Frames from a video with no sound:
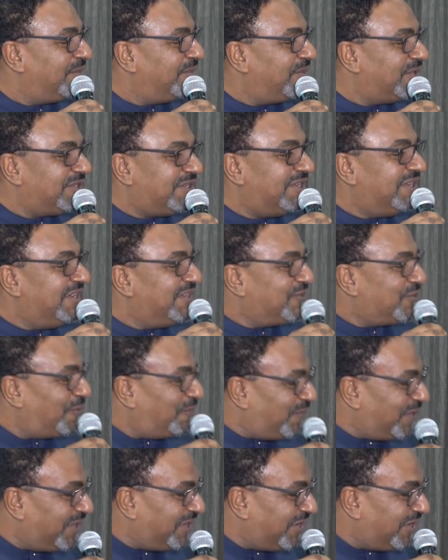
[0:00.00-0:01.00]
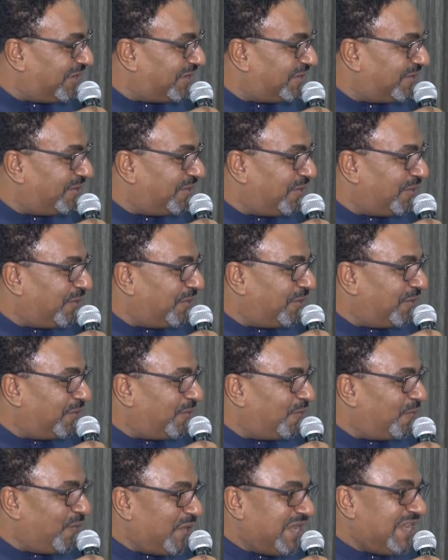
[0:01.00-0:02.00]
But in his opinion,
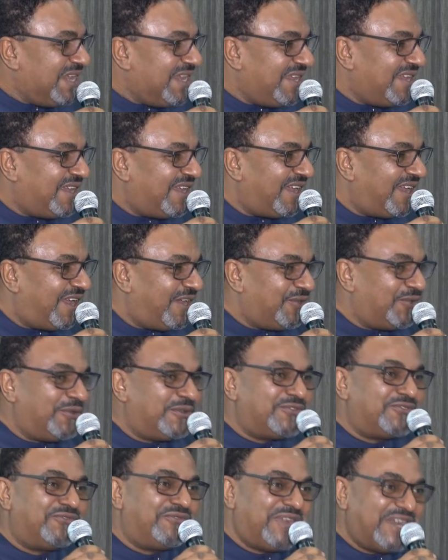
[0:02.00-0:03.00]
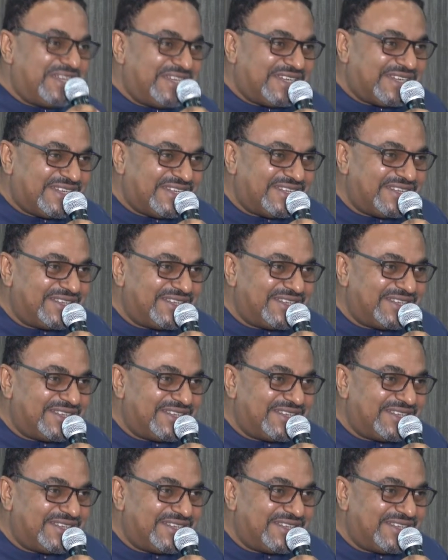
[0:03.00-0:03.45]
we are not ready